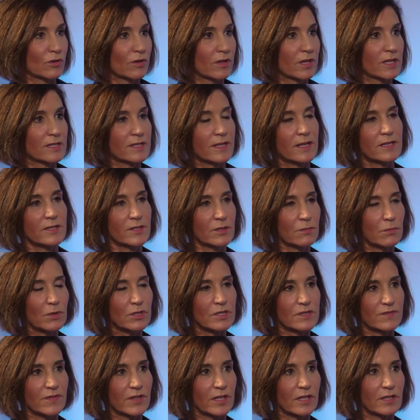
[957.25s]
And that's the
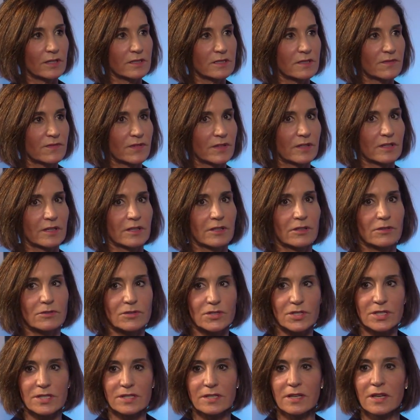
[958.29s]
worst feeling, to feel like you're
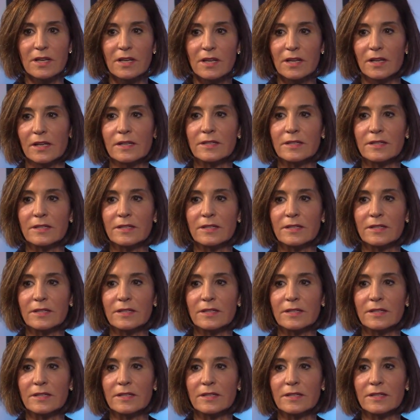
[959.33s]
just in a